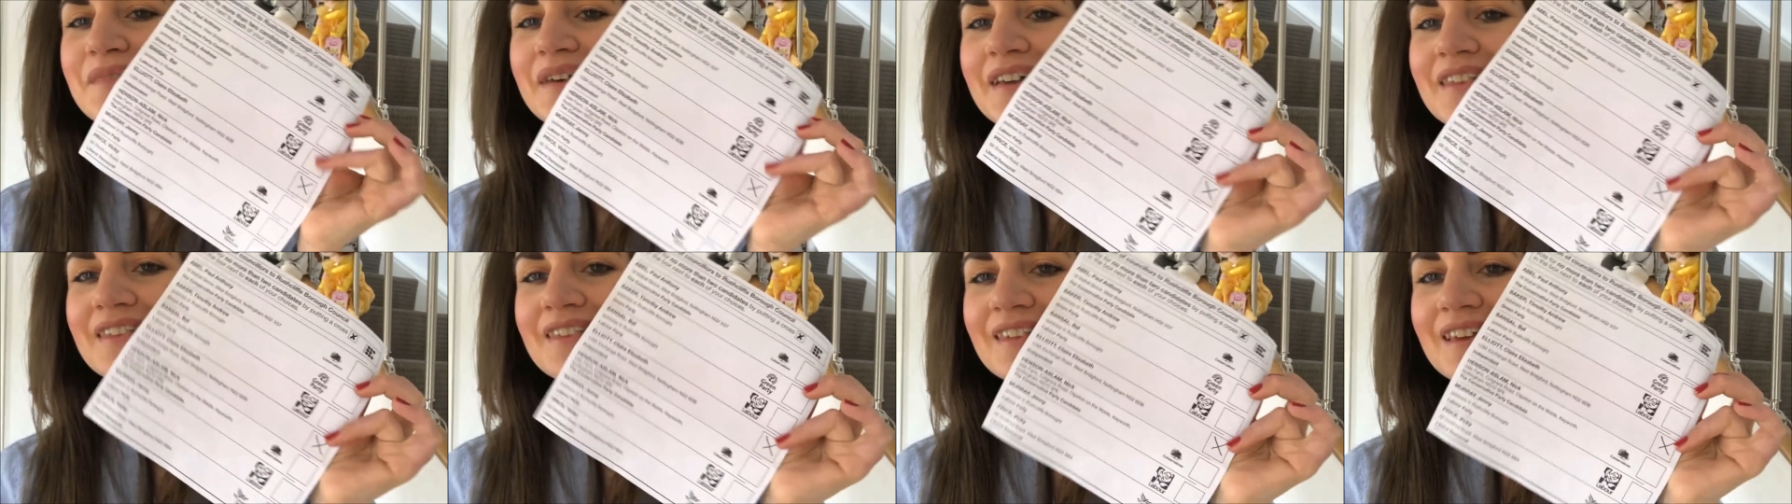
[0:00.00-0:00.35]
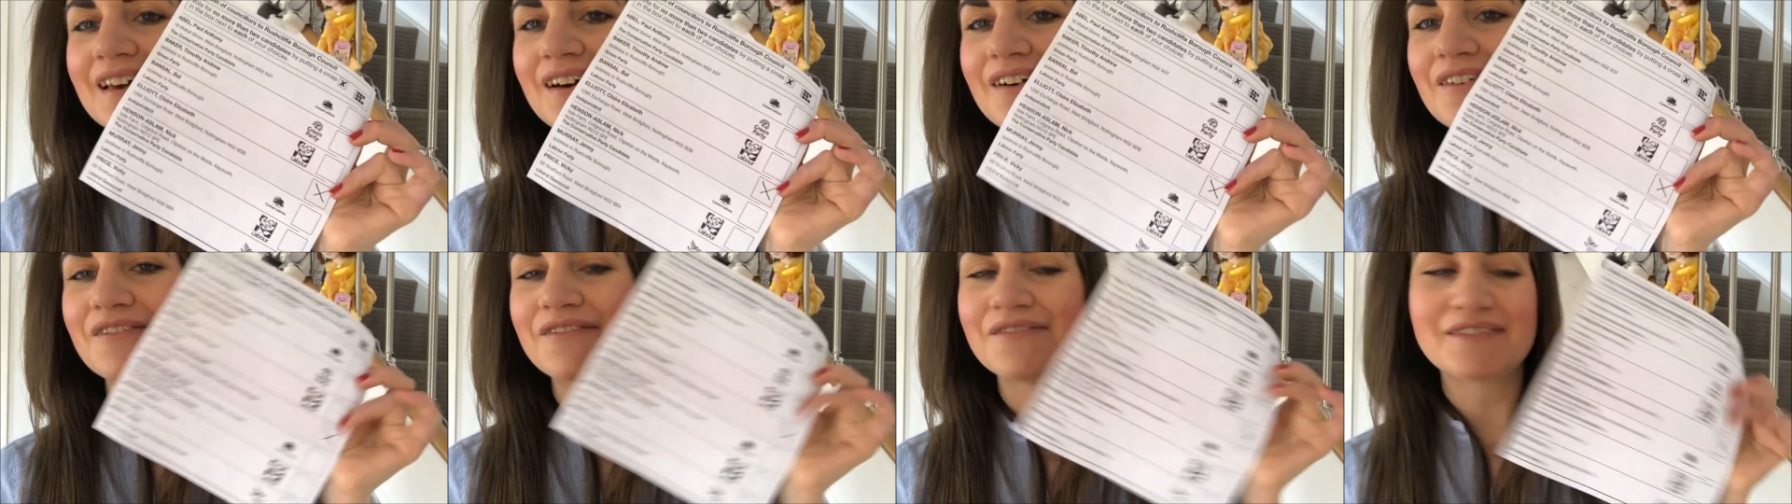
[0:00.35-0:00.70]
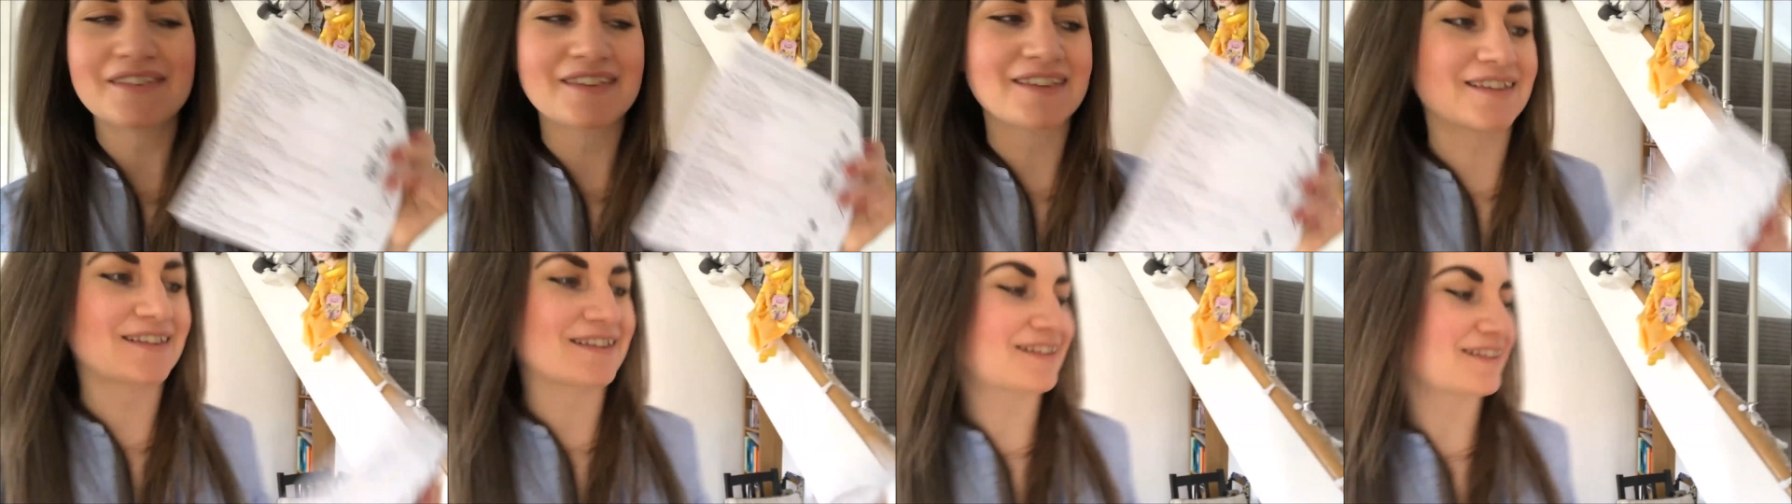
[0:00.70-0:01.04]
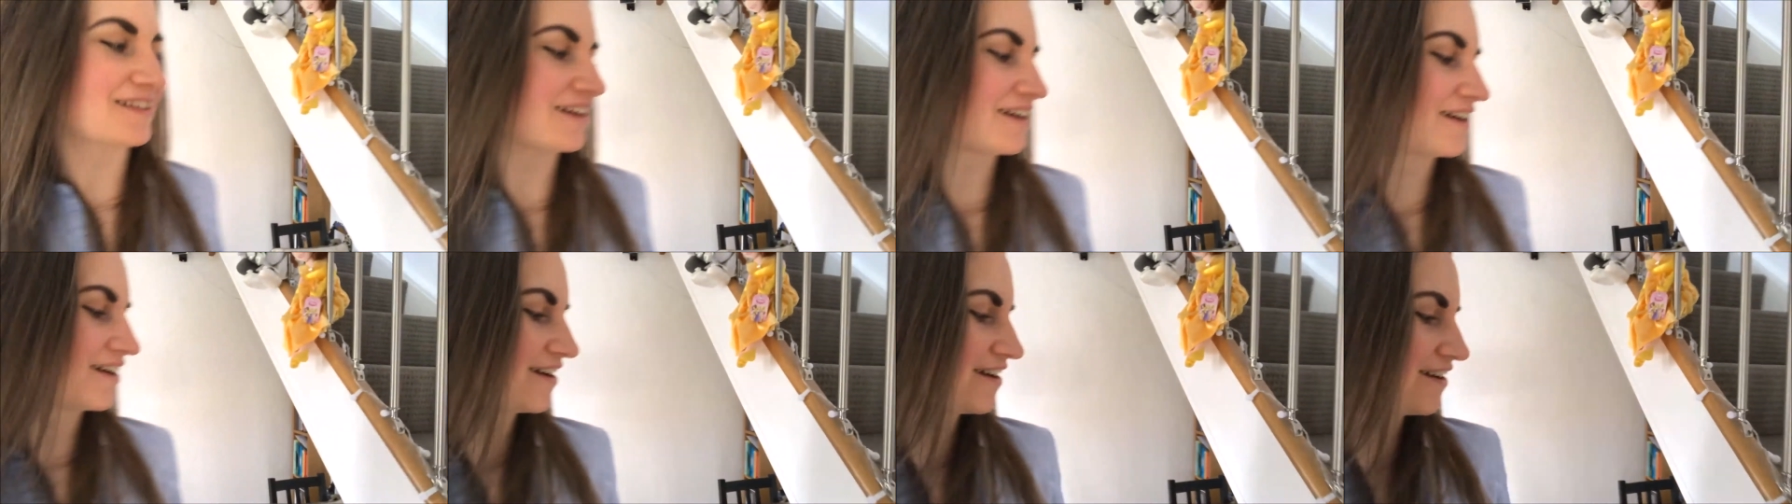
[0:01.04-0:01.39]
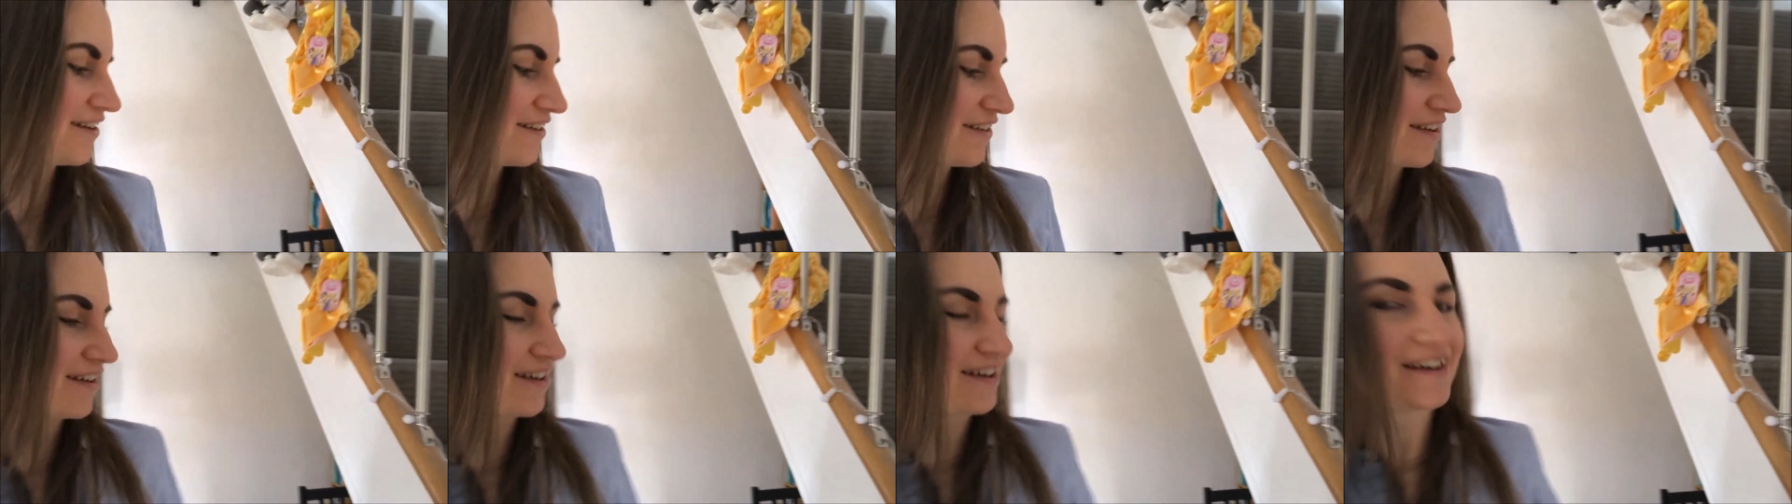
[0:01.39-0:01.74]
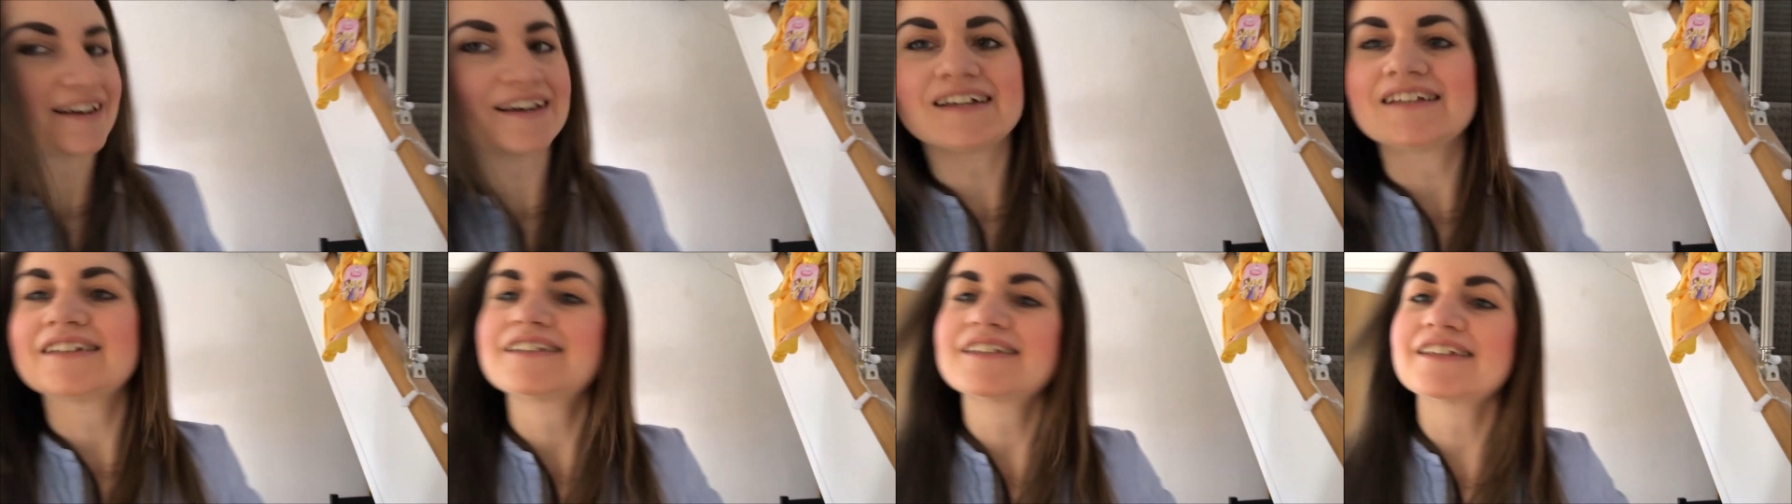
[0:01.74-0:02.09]
for myself. So
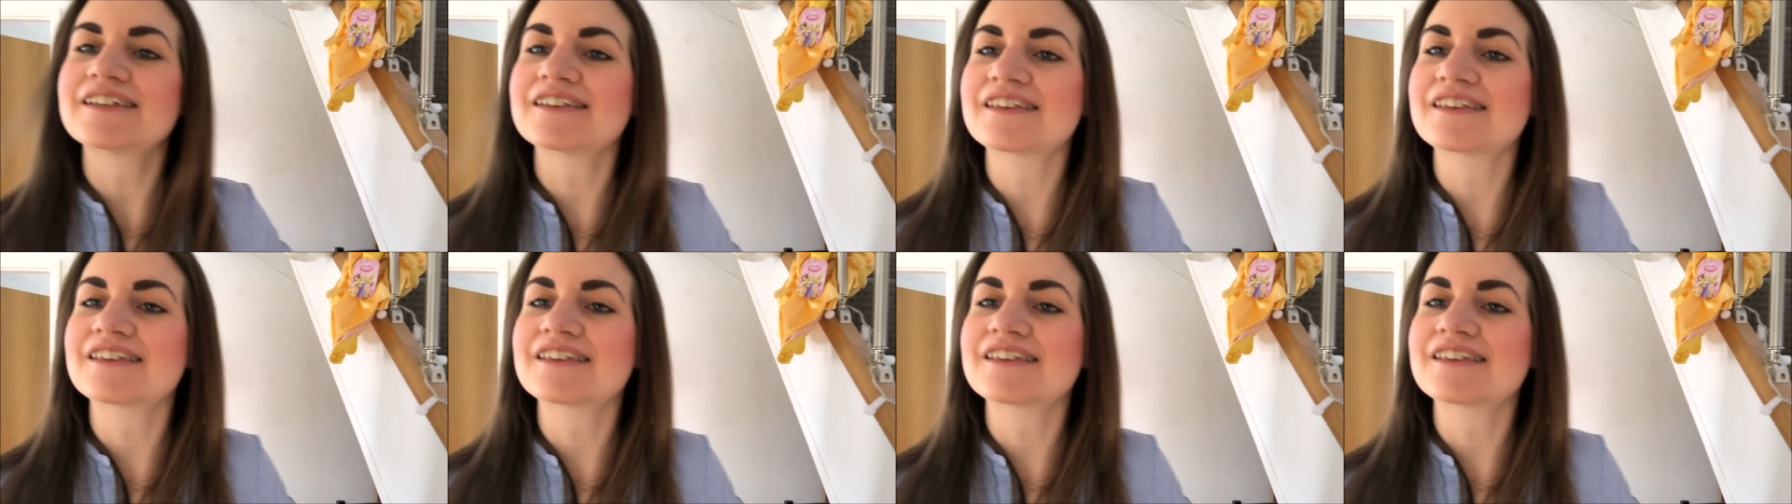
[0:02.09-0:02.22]
good.